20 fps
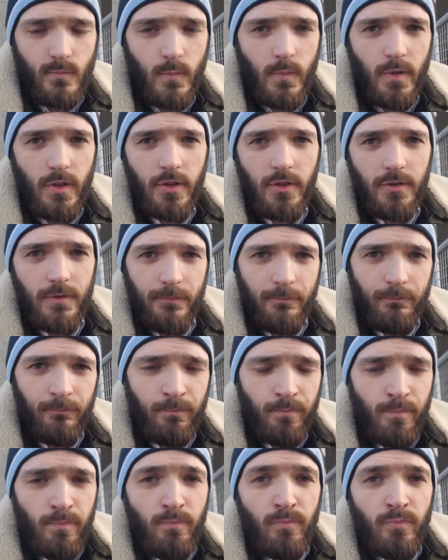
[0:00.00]
I'm good.
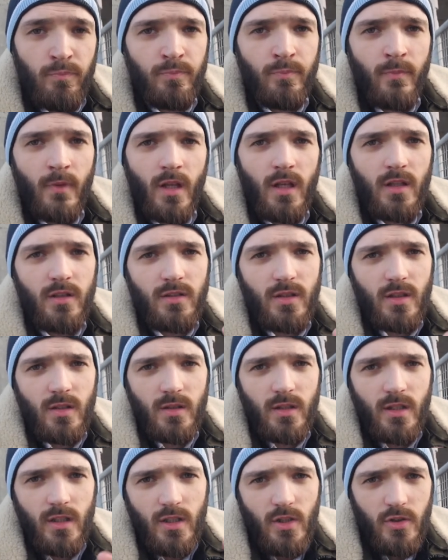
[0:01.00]

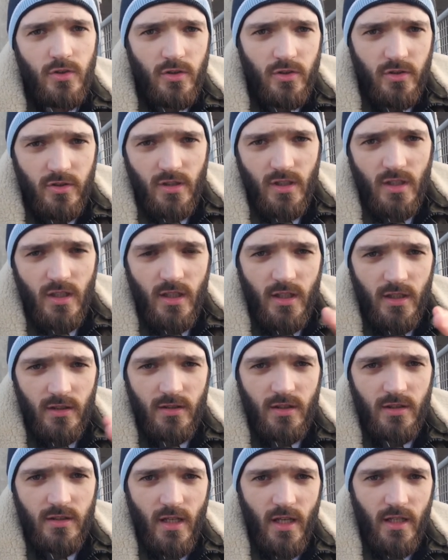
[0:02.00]
So he uses deer
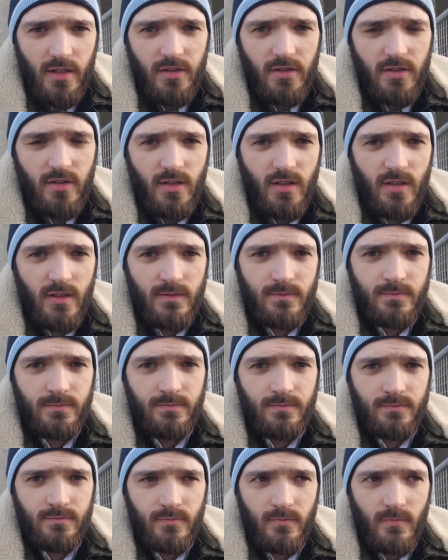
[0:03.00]
to test
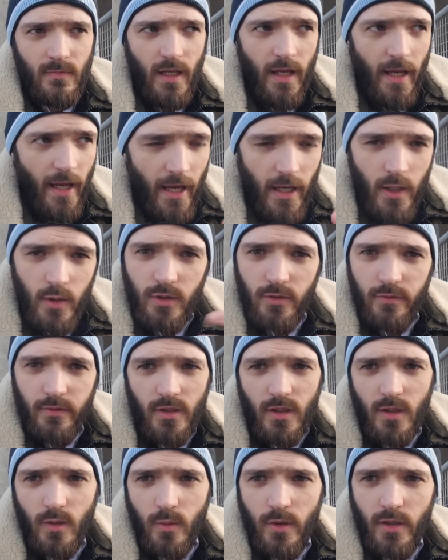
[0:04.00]
how the
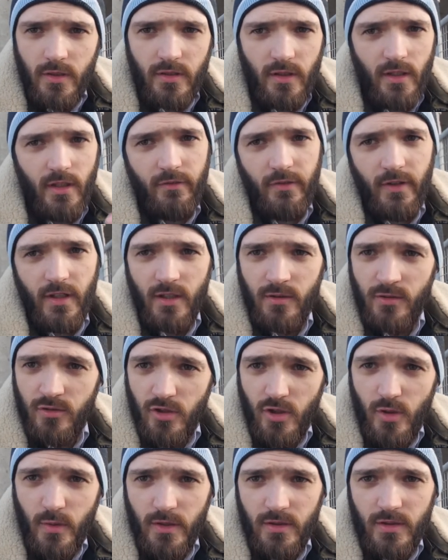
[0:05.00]
video works, if you can
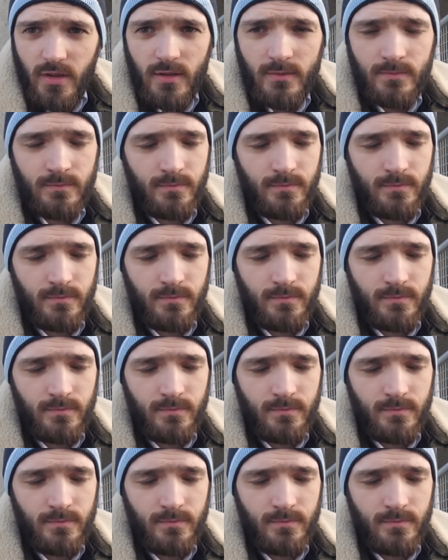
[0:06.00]
do it.